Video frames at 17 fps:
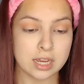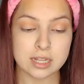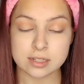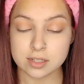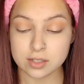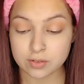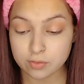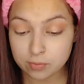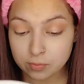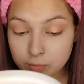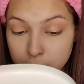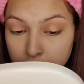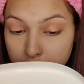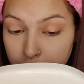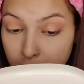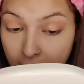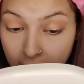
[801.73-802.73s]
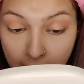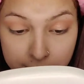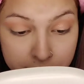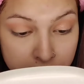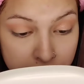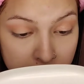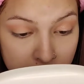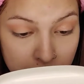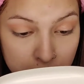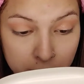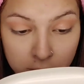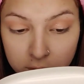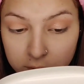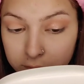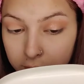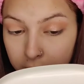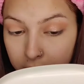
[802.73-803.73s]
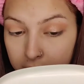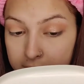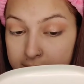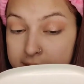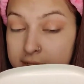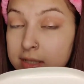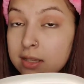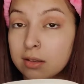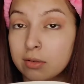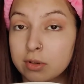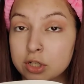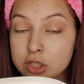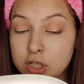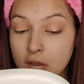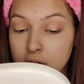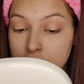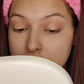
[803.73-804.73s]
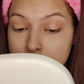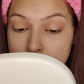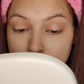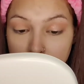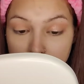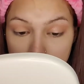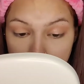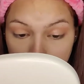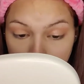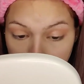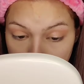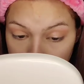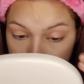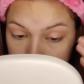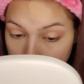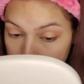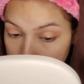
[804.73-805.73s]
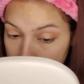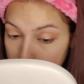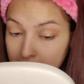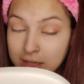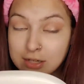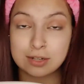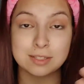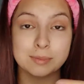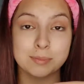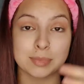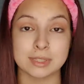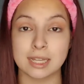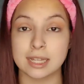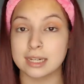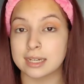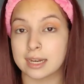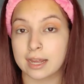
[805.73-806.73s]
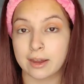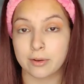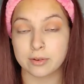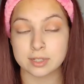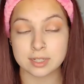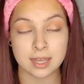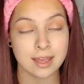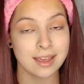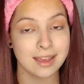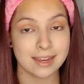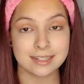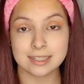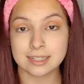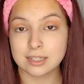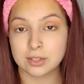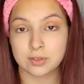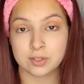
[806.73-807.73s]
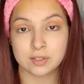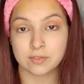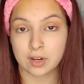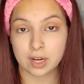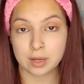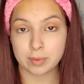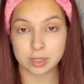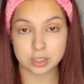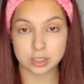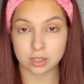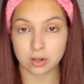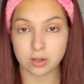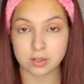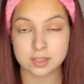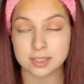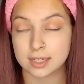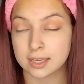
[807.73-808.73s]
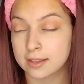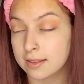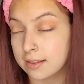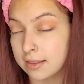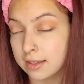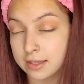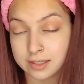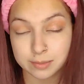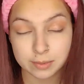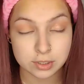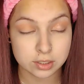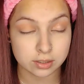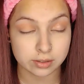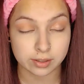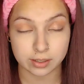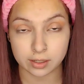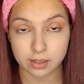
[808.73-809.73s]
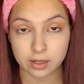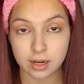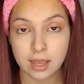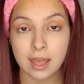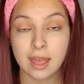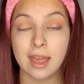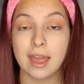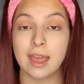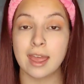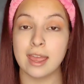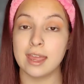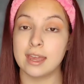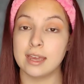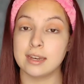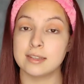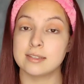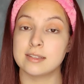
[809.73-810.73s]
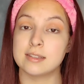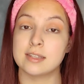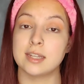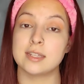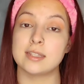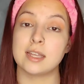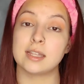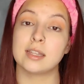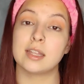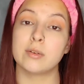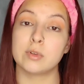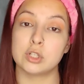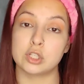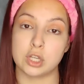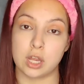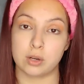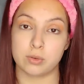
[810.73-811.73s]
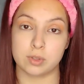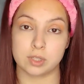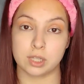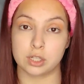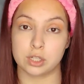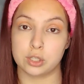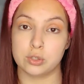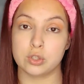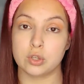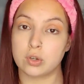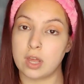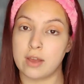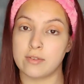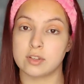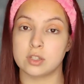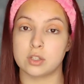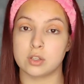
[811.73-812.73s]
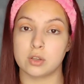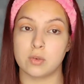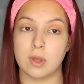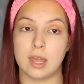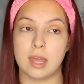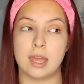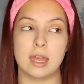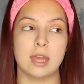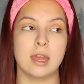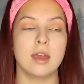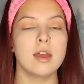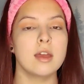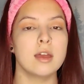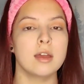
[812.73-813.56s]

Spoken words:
It's absolutely beautiful. It is a liquid shadow, so you can lay on a little bit and just blend it out. I didn't use very much at all to get this much glitter. And since it is a liquid shadow with glitter, you don't have to do a